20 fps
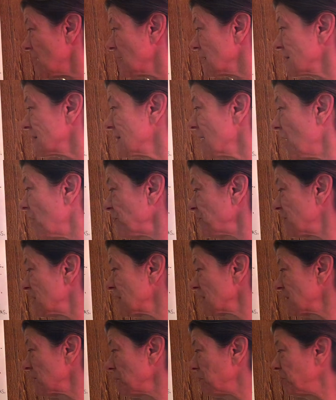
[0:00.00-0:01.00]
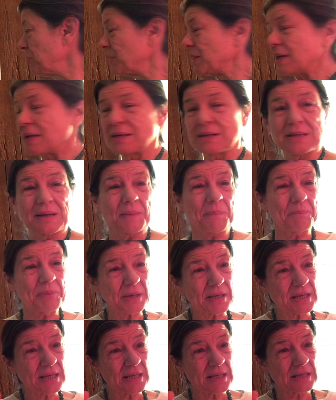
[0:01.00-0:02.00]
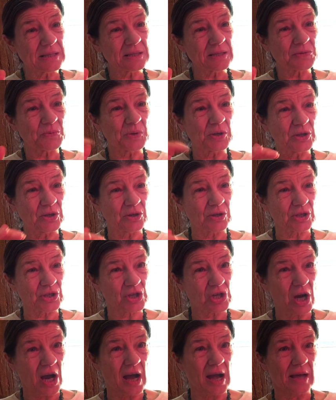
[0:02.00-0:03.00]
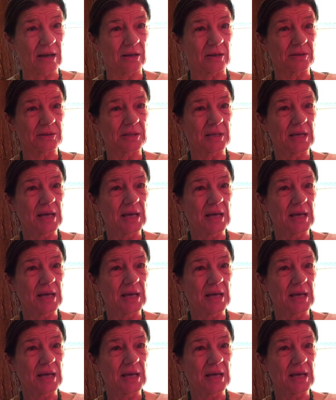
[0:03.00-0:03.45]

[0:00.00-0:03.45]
self-discipline begins when you're a child,